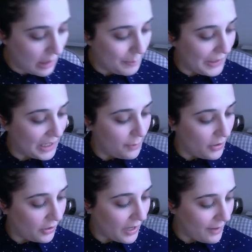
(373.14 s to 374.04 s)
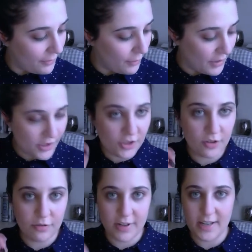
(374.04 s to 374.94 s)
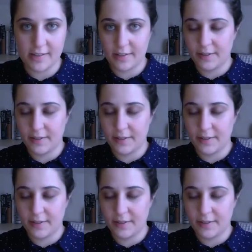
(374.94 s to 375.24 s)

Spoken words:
pick a book everyone should read.